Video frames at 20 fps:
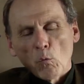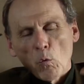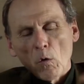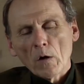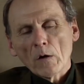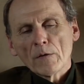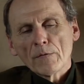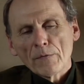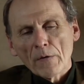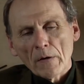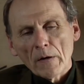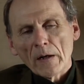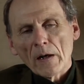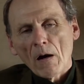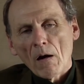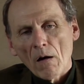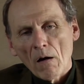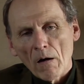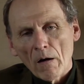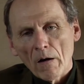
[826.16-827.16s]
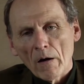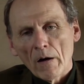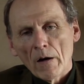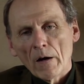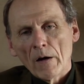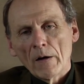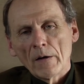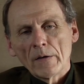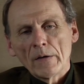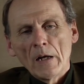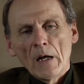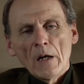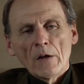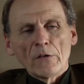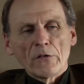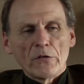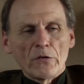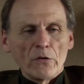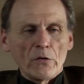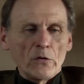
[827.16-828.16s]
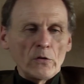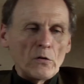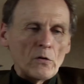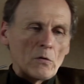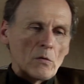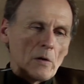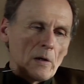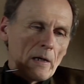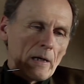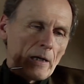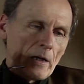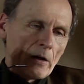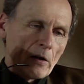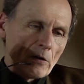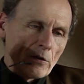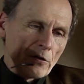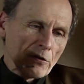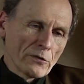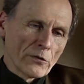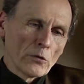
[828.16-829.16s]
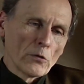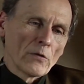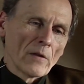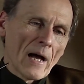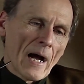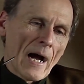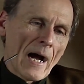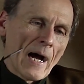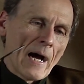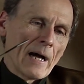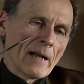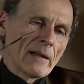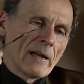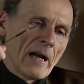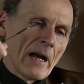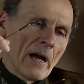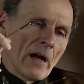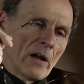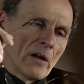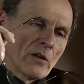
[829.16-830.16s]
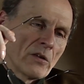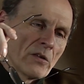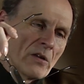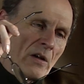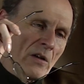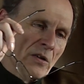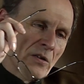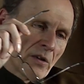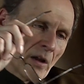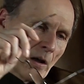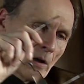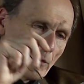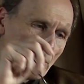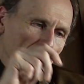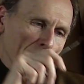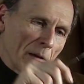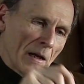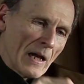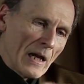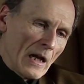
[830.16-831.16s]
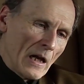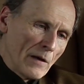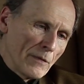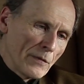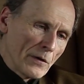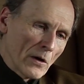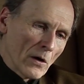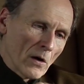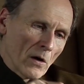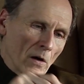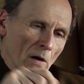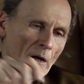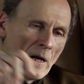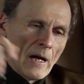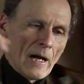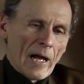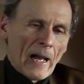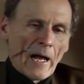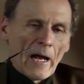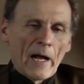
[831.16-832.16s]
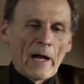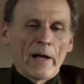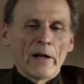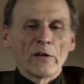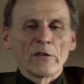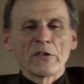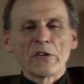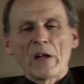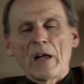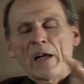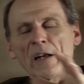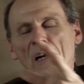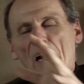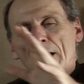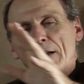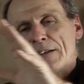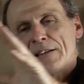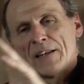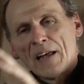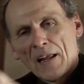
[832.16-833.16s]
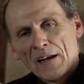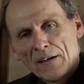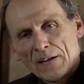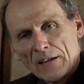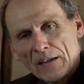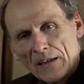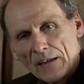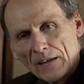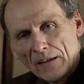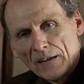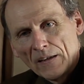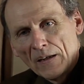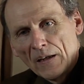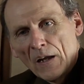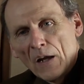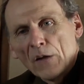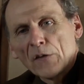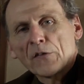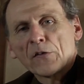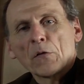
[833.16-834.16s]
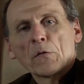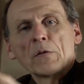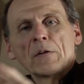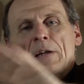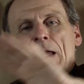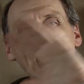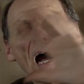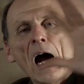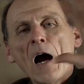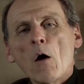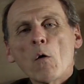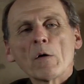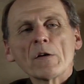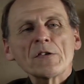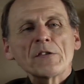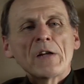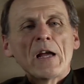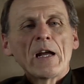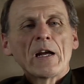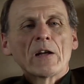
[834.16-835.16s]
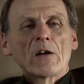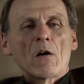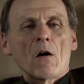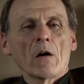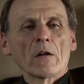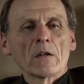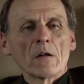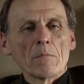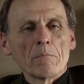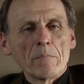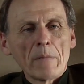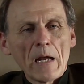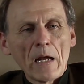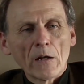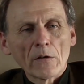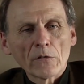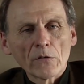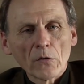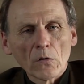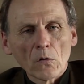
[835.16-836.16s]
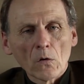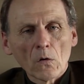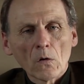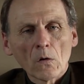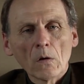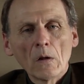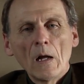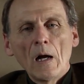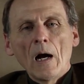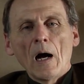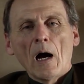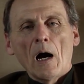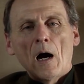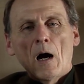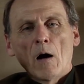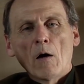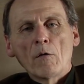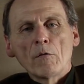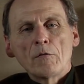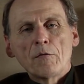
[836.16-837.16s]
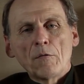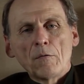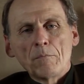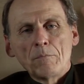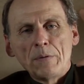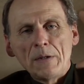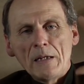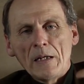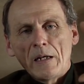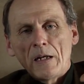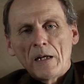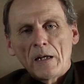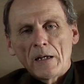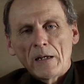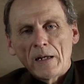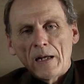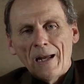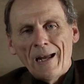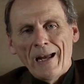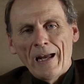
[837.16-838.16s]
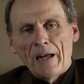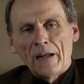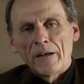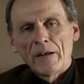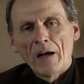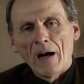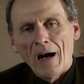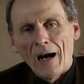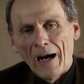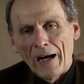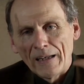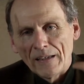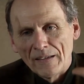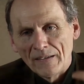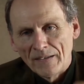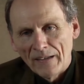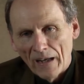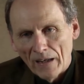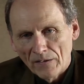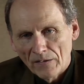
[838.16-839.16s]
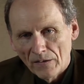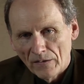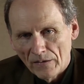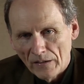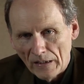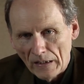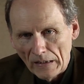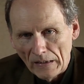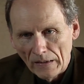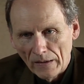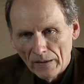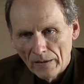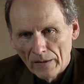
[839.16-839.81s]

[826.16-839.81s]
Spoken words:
worked very hard to construe that as, instead of a behavior, as an identity. So now it's taken on the mantle of being an identity,